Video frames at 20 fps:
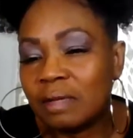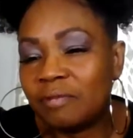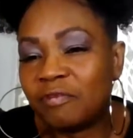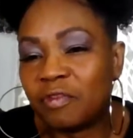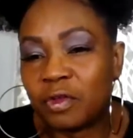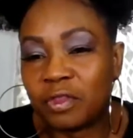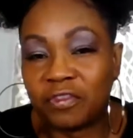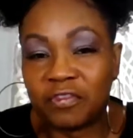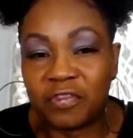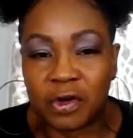team
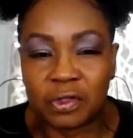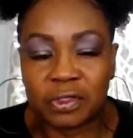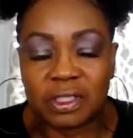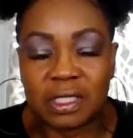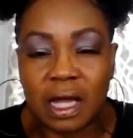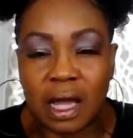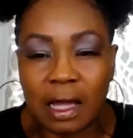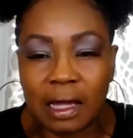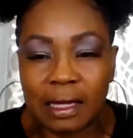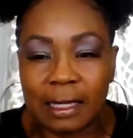for the
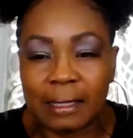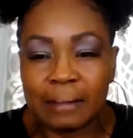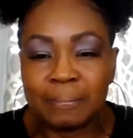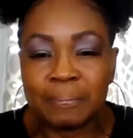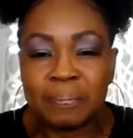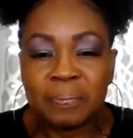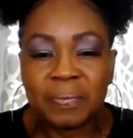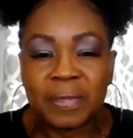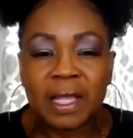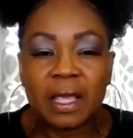first
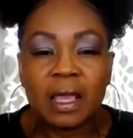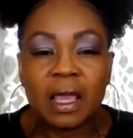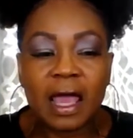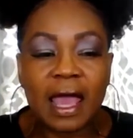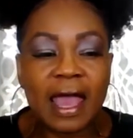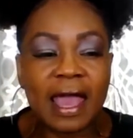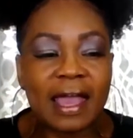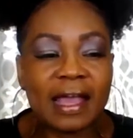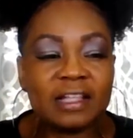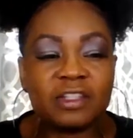time.
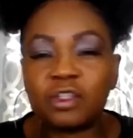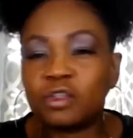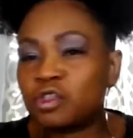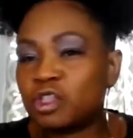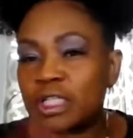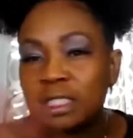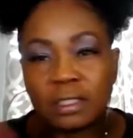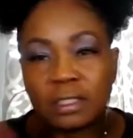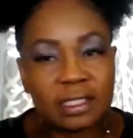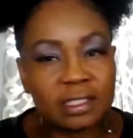And so
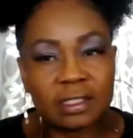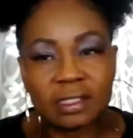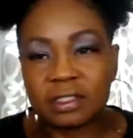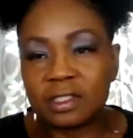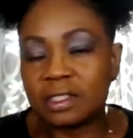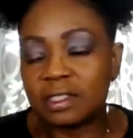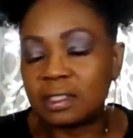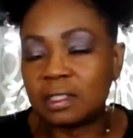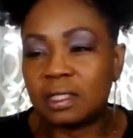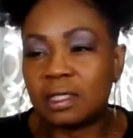she
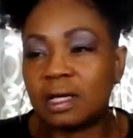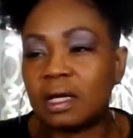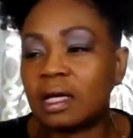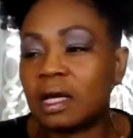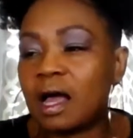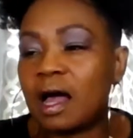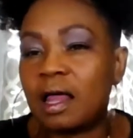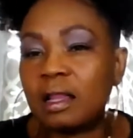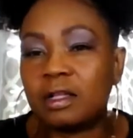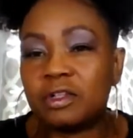listens to the
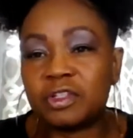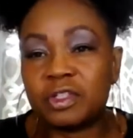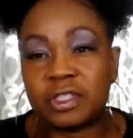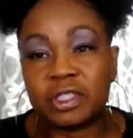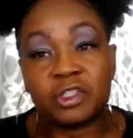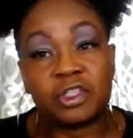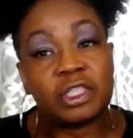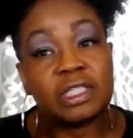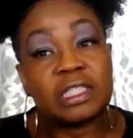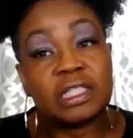
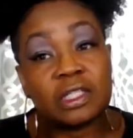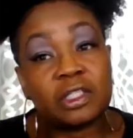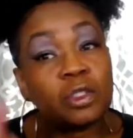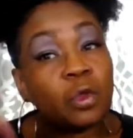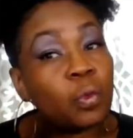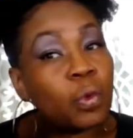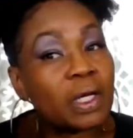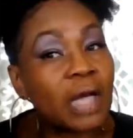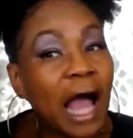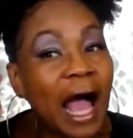oncologist and she said,
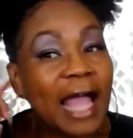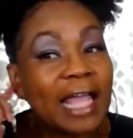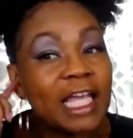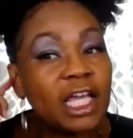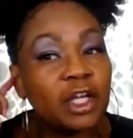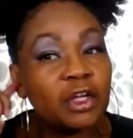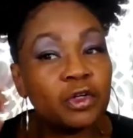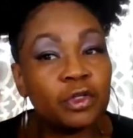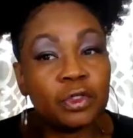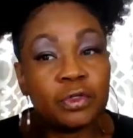so what I
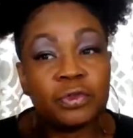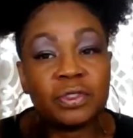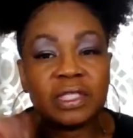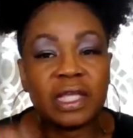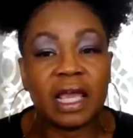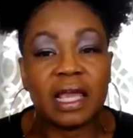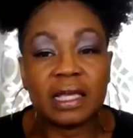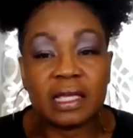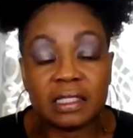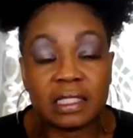hear you
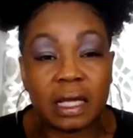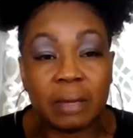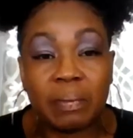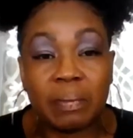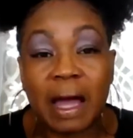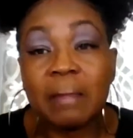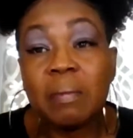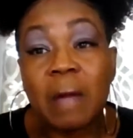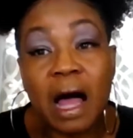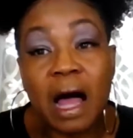saying is that
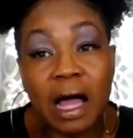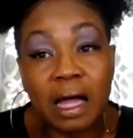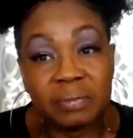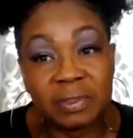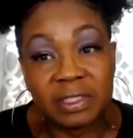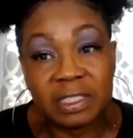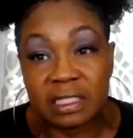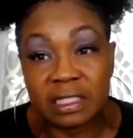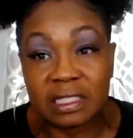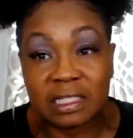my
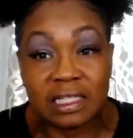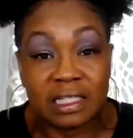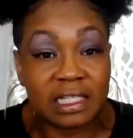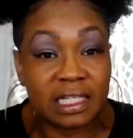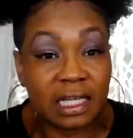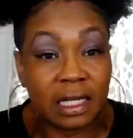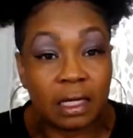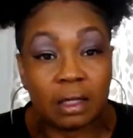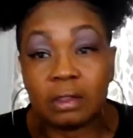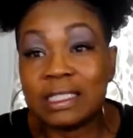mom's
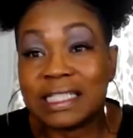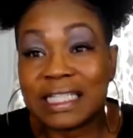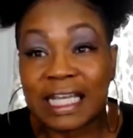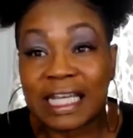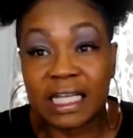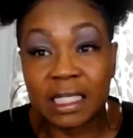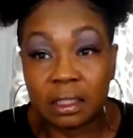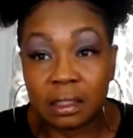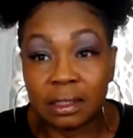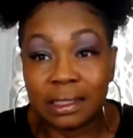CTCL is
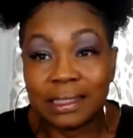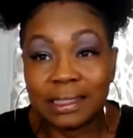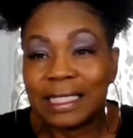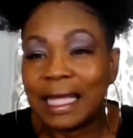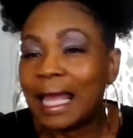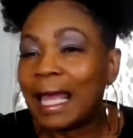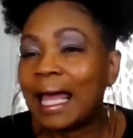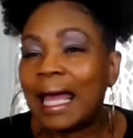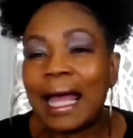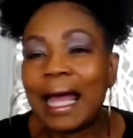indolent.
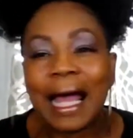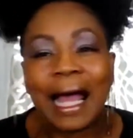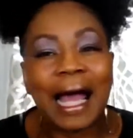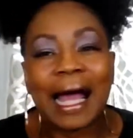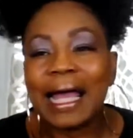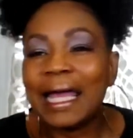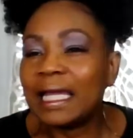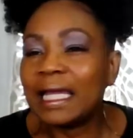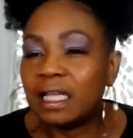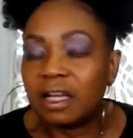
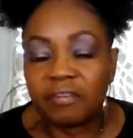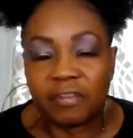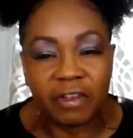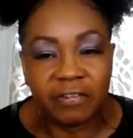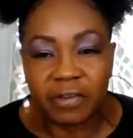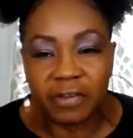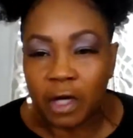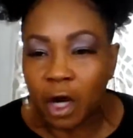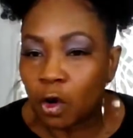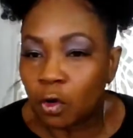I had never
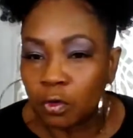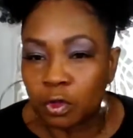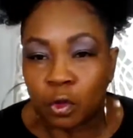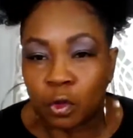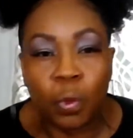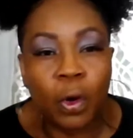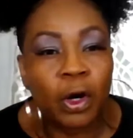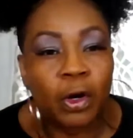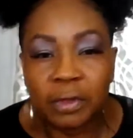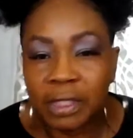even heard the
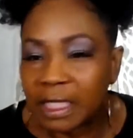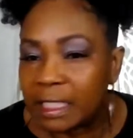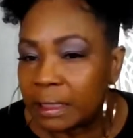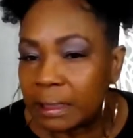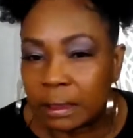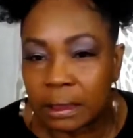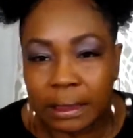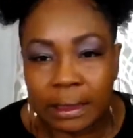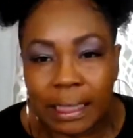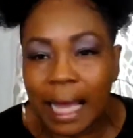word
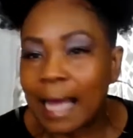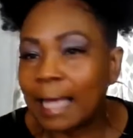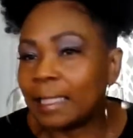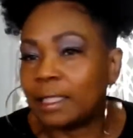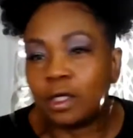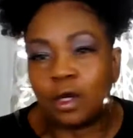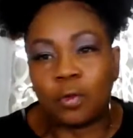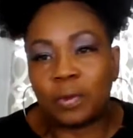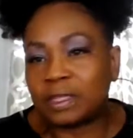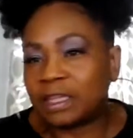indolent. I
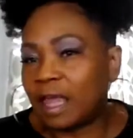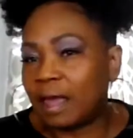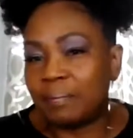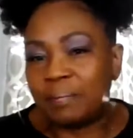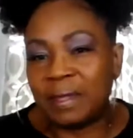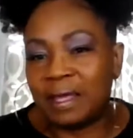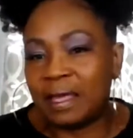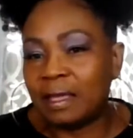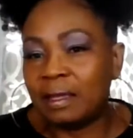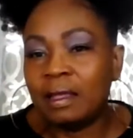didn't know what
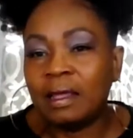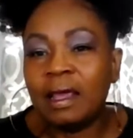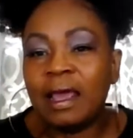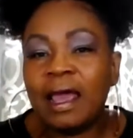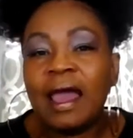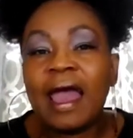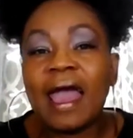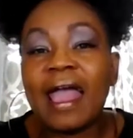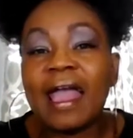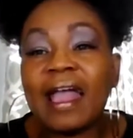that meant.
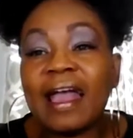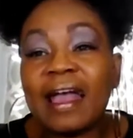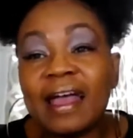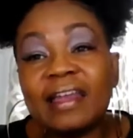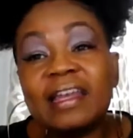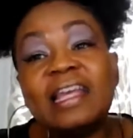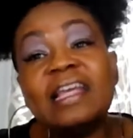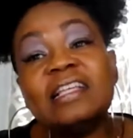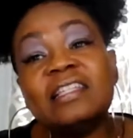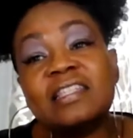
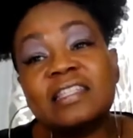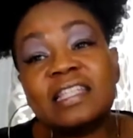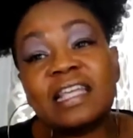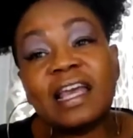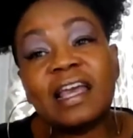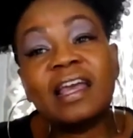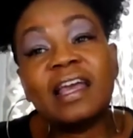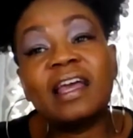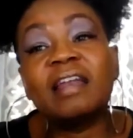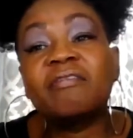And he
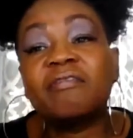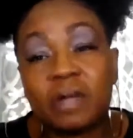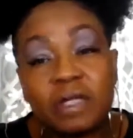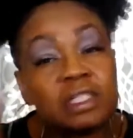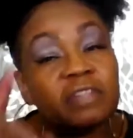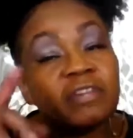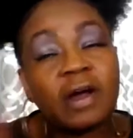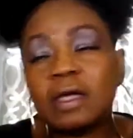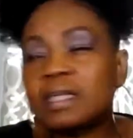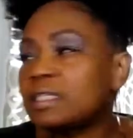said,
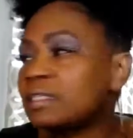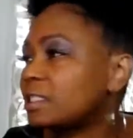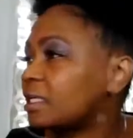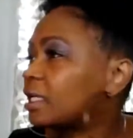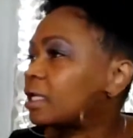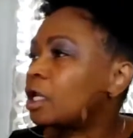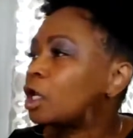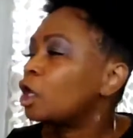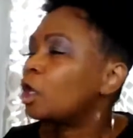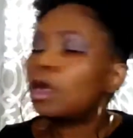first of all,
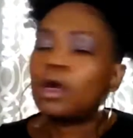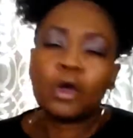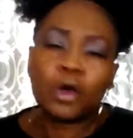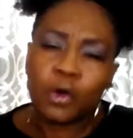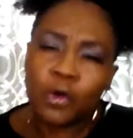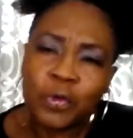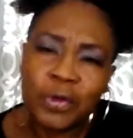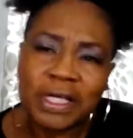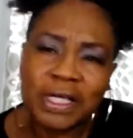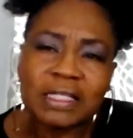
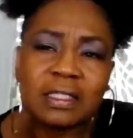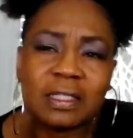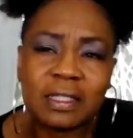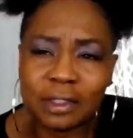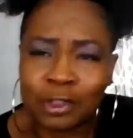who is